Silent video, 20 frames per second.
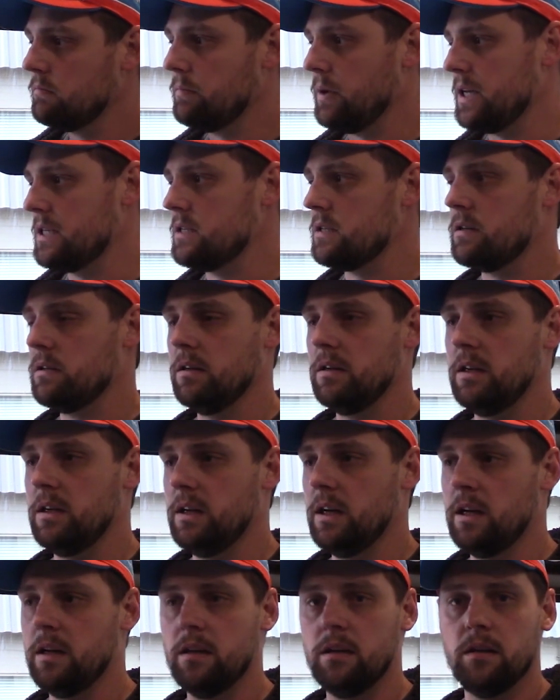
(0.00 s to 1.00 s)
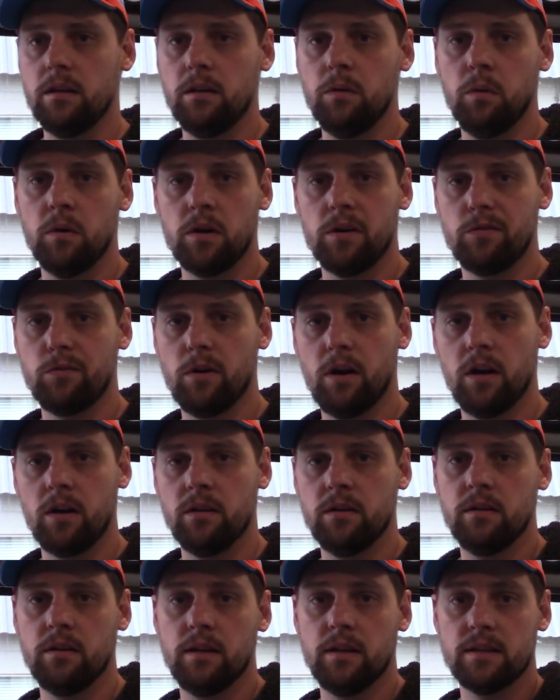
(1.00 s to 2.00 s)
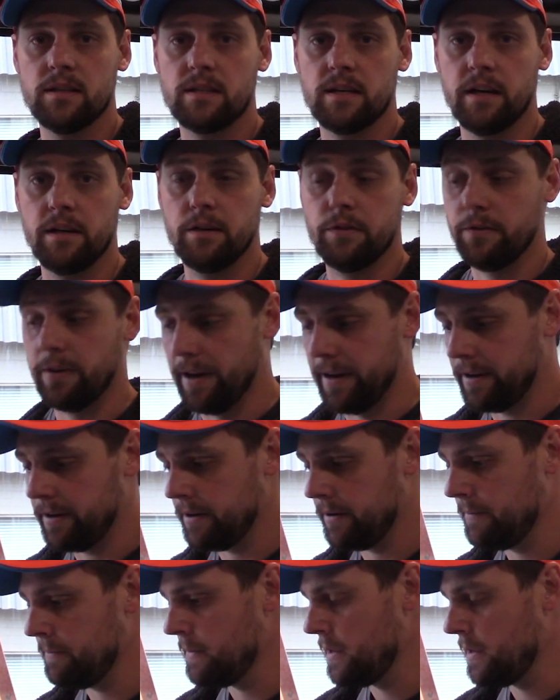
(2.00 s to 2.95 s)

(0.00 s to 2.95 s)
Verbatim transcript: basically anything you want to run inside the rig.